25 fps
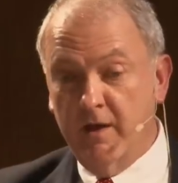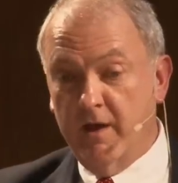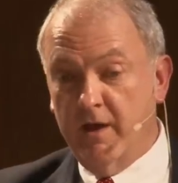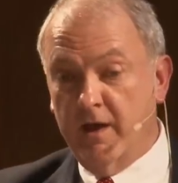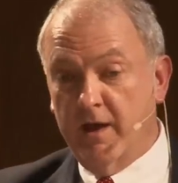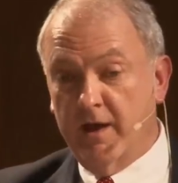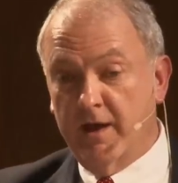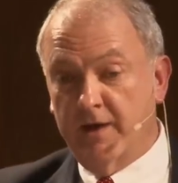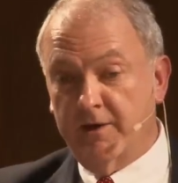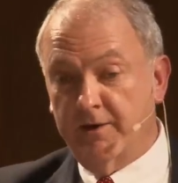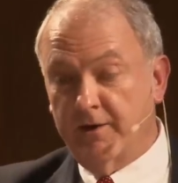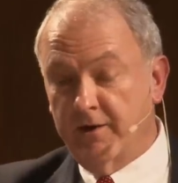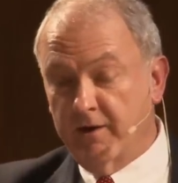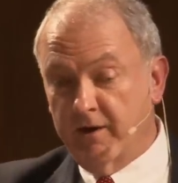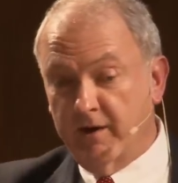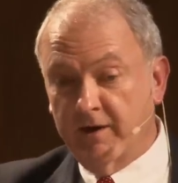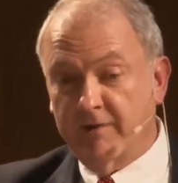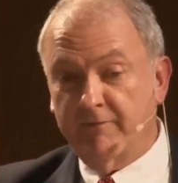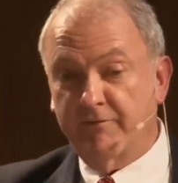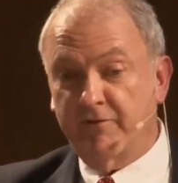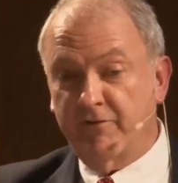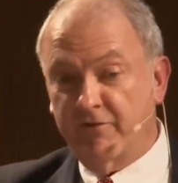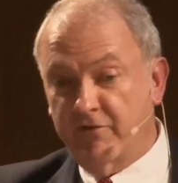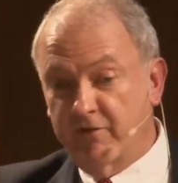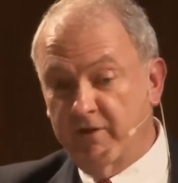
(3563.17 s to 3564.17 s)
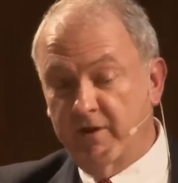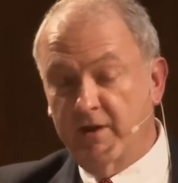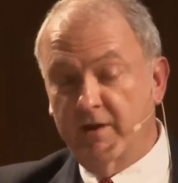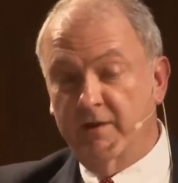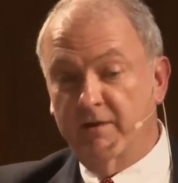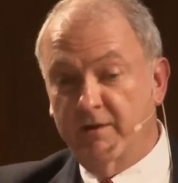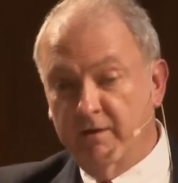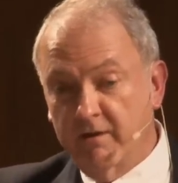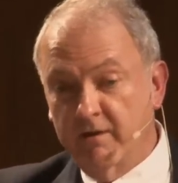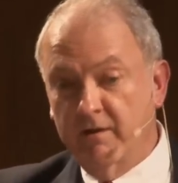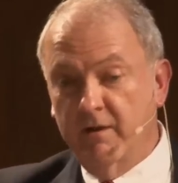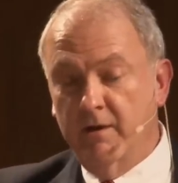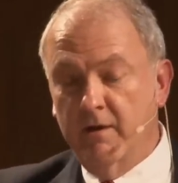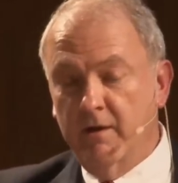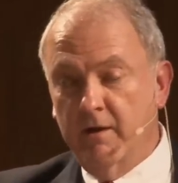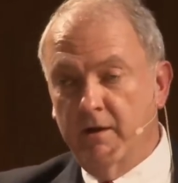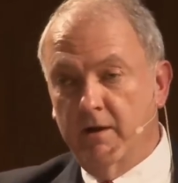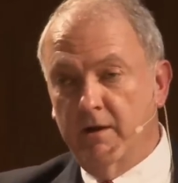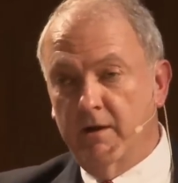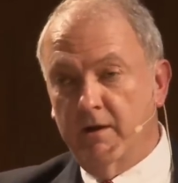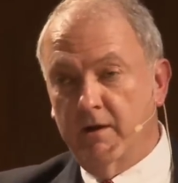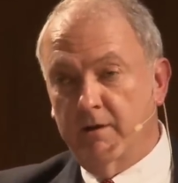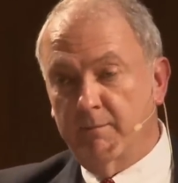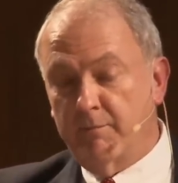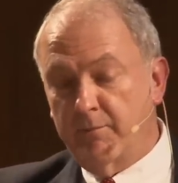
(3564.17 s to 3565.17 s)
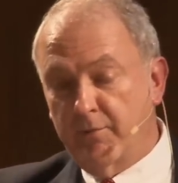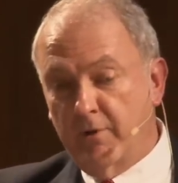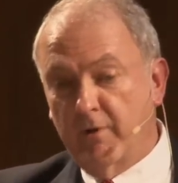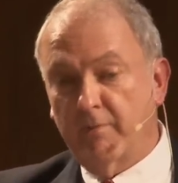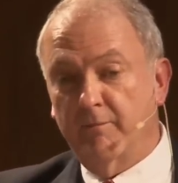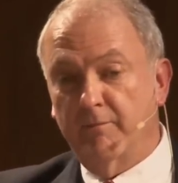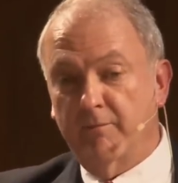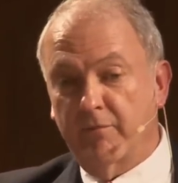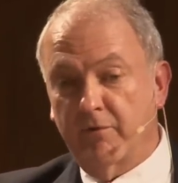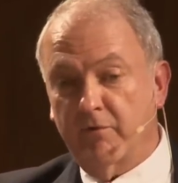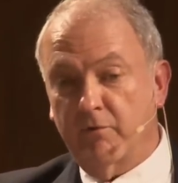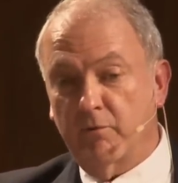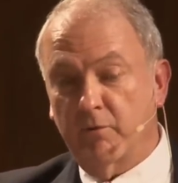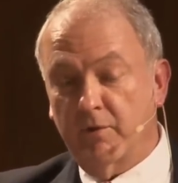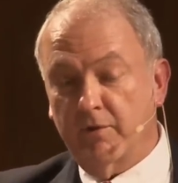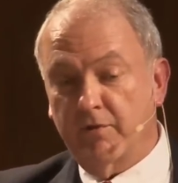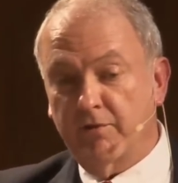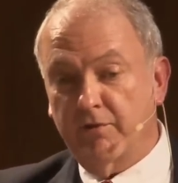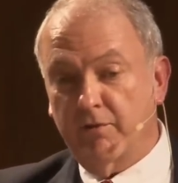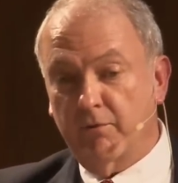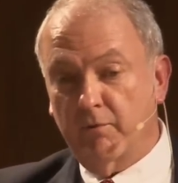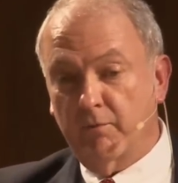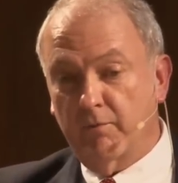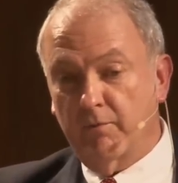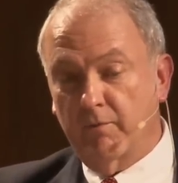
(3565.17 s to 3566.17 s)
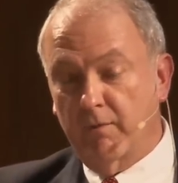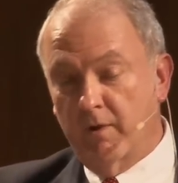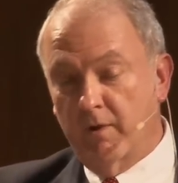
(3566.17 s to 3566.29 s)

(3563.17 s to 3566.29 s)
And I've seen problems with